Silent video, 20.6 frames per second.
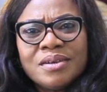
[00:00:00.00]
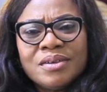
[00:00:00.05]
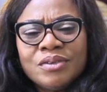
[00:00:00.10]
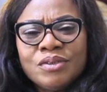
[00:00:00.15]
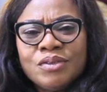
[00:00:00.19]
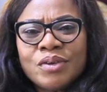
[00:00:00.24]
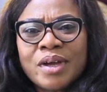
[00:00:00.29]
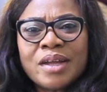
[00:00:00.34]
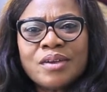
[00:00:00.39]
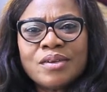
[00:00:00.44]

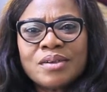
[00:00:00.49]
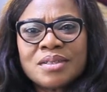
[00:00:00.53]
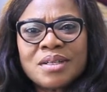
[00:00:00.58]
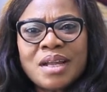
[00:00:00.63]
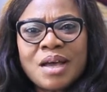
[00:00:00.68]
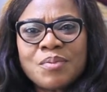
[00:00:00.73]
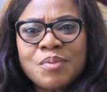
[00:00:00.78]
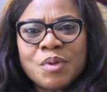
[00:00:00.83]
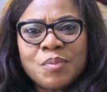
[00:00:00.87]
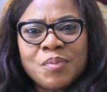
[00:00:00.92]
You cannot
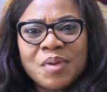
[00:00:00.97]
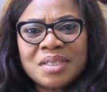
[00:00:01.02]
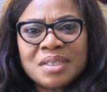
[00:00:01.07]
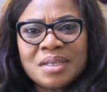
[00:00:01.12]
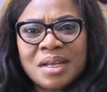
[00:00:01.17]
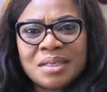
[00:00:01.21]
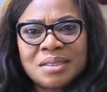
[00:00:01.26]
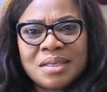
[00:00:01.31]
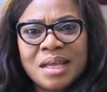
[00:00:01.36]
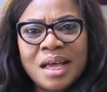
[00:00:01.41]
slap a
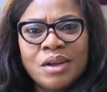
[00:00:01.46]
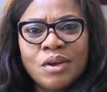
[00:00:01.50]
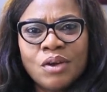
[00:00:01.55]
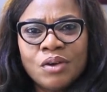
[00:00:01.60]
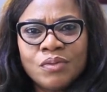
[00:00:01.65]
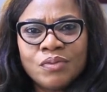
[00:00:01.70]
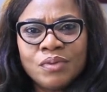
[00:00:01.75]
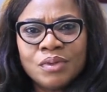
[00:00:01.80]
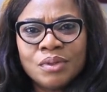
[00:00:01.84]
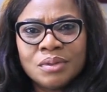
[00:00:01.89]
person and say, I
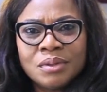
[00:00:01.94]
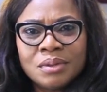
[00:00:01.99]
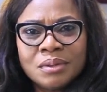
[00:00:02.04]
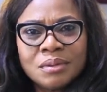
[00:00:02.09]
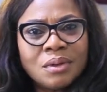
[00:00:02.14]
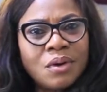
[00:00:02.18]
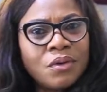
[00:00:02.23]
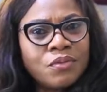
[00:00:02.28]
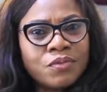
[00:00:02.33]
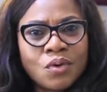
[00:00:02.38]
love you.
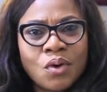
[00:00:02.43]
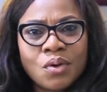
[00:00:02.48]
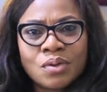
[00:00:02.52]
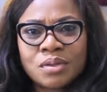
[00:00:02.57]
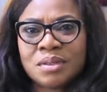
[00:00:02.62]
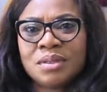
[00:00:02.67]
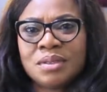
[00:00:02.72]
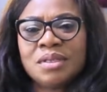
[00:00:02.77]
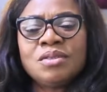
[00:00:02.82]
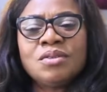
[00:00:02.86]
Of
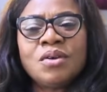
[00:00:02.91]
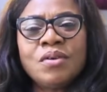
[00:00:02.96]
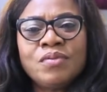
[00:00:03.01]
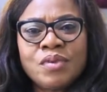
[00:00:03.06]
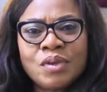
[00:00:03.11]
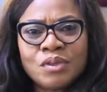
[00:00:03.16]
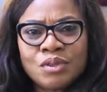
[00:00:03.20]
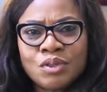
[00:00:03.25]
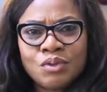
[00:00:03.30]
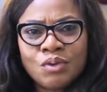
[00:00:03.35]
course, it's
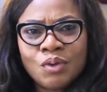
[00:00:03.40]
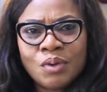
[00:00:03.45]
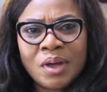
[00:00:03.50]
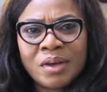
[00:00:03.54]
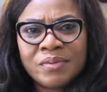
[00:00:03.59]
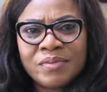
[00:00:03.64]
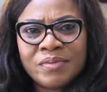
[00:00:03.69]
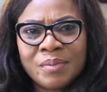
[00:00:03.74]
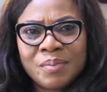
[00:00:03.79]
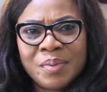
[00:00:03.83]
obvious you don't
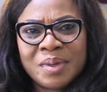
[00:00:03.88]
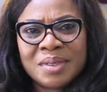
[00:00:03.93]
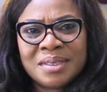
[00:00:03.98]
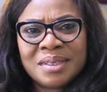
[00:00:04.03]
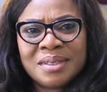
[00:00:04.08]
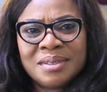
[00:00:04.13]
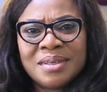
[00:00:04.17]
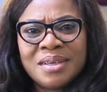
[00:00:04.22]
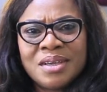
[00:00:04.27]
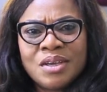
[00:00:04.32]
love the
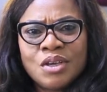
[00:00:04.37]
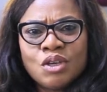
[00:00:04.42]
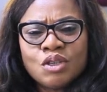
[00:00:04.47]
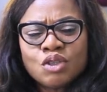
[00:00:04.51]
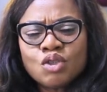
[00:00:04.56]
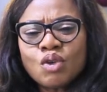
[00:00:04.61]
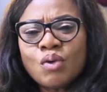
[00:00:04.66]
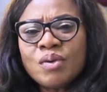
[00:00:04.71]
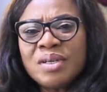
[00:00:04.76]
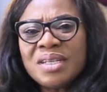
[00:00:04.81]
person.
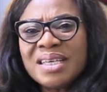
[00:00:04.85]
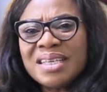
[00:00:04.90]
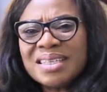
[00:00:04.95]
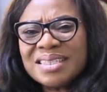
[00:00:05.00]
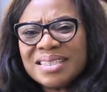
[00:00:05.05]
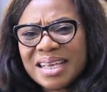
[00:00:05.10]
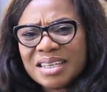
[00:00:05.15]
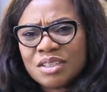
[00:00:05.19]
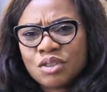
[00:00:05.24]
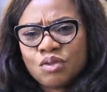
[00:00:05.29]
So the
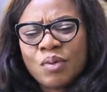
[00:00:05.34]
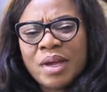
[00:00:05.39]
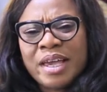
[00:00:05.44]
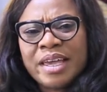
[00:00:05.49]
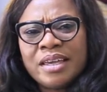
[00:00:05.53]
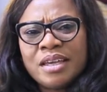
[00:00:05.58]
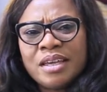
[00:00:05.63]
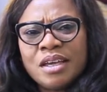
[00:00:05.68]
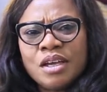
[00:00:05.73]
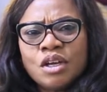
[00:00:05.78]
easiest
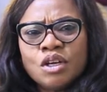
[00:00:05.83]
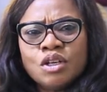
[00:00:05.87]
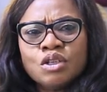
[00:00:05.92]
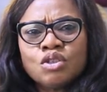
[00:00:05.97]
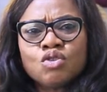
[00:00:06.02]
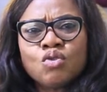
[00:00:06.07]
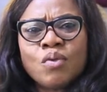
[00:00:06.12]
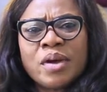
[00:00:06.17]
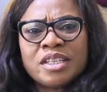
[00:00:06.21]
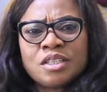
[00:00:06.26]
way
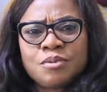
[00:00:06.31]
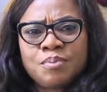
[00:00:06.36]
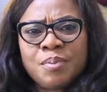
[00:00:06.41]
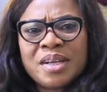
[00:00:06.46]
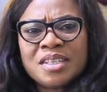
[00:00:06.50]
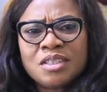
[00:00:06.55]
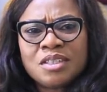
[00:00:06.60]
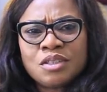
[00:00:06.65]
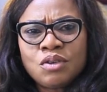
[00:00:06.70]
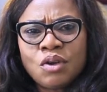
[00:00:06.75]
to
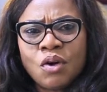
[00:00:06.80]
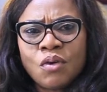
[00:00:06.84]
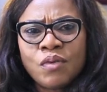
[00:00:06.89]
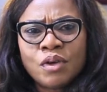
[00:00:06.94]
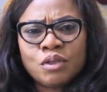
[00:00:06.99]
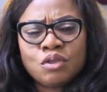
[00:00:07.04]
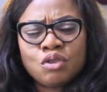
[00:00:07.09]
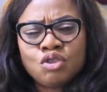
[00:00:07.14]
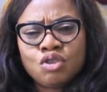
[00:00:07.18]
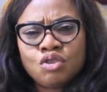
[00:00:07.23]
express love
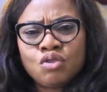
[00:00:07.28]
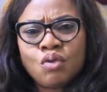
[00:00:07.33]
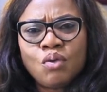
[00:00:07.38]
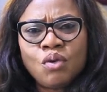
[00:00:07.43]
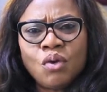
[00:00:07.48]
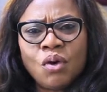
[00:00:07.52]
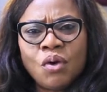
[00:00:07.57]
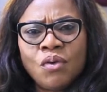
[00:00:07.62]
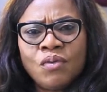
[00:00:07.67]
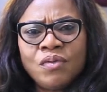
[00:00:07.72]
or to show
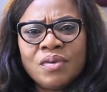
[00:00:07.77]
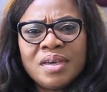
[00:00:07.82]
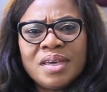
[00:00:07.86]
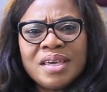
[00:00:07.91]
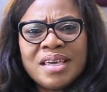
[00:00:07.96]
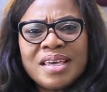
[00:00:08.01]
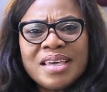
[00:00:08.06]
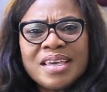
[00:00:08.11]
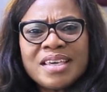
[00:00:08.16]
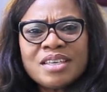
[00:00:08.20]
love
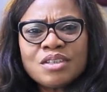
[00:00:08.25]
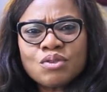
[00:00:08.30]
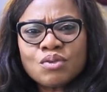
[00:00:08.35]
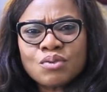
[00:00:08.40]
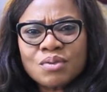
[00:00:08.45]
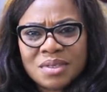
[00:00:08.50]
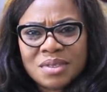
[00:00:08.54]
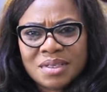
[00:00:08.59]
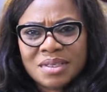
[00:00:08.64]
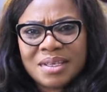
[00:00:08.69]
is
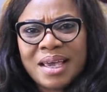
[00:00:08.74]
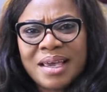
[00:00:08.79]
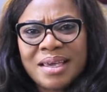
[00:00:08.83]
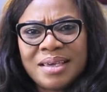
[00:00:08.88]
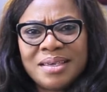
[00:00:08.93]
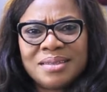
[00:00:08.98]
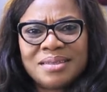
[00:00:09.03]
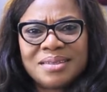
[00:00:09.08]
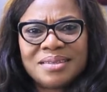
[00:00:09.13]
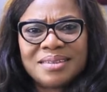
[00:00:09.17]
to
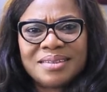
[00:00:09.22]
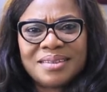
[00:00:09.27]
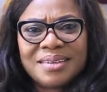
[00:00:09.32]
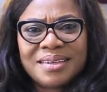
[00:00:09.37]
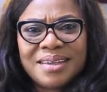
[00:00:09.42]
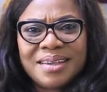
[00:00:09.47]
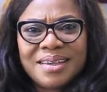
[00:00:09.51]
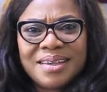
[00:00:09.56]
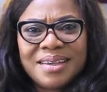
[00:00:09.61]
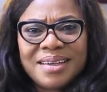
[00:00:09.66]
say it.
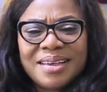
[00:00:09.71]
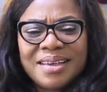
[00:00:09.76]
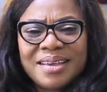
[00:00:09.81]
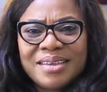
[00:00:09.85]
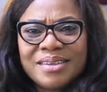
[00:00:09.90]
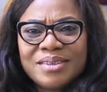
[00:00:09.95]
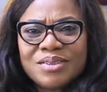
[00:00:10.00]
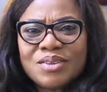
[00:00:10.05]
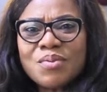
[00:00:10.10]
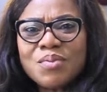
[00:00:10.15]

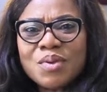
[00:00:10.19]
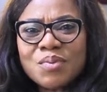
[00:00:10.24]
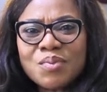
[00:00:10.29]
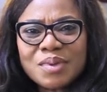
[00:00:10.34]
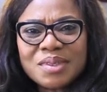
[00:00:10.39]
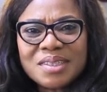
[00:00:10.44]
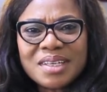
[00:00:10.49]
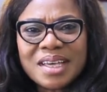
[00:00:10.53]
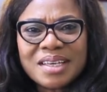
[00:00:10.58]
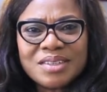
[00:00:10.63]
Some
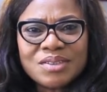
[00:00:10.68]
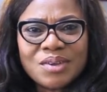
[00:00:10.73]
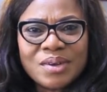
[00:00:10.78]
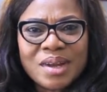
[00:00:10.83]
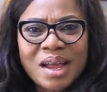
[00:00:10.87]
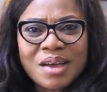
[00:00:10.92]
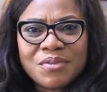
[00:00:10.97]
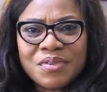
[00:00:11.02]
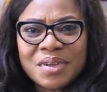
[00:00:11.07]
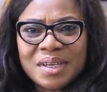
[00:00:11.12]
people say it's
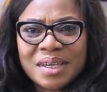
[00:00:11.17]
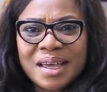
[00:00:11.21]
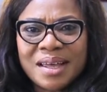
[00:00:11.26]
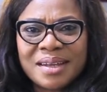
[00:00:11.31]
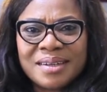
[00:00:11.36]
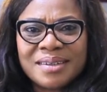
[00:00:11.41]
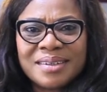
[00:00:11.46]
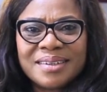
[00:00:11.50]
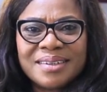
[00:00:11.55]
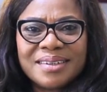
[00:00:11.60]

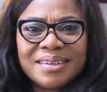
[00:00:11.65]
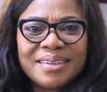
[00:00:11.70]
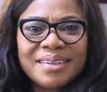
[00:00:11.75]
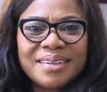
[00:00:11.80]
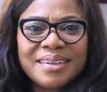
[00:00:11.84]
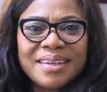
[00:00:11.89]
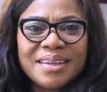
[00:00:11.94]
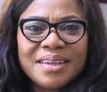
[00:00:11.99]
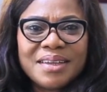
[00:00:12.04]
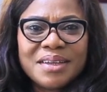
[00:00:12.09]
un-African
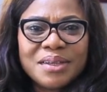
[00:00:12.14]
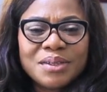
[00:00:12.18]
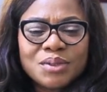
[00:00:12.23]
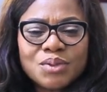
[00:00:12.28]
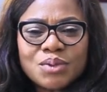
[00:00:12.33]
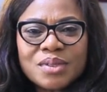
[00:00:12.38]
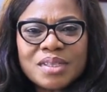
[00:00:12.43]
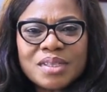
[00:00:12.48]
to